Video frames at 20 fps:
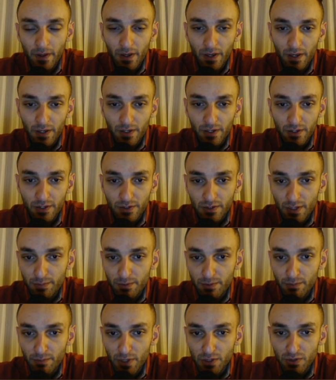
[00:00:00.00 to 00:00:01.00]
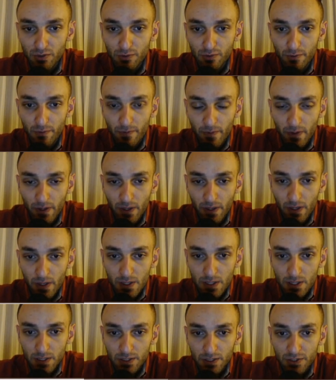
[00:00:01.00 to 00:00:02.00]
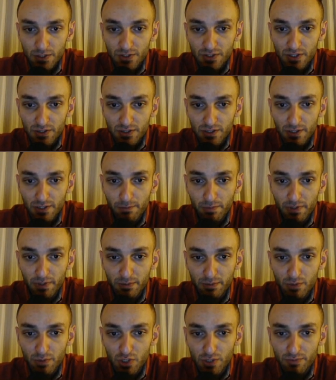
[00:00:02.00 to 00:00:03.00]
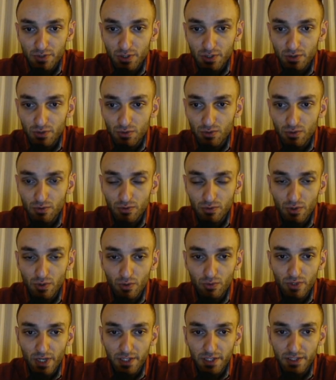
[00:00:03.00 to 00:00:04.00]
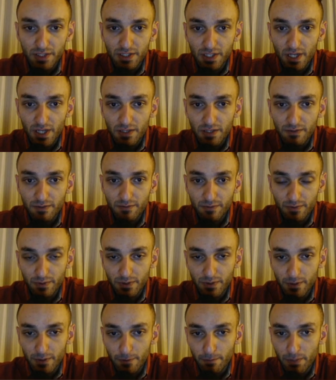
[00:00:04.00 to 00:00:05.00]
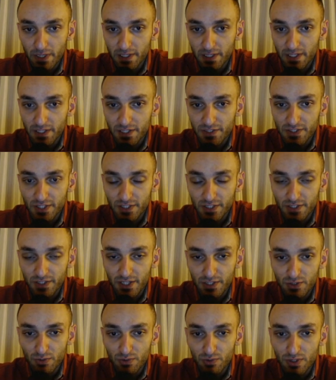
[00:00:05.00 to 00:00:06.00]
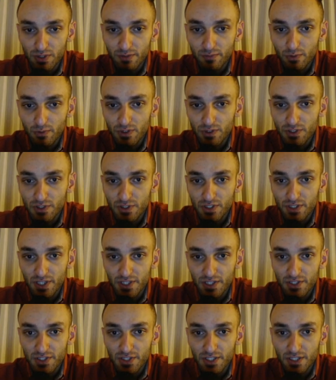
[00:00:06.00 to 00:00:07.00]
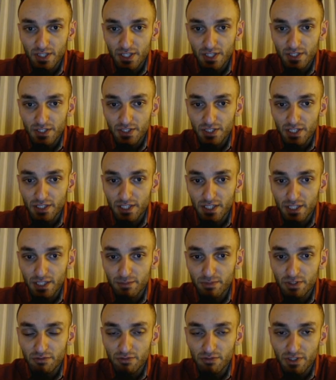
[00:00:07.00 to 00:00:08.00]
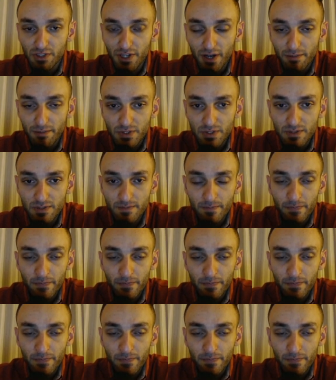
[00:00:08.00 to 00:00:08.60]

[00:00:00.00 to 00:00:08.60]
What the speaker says: And Abhimanyu instantly played bishop c2. Known idea, if black, let's say, takes on d4, then c takes d, takes d, and knight b3 comes.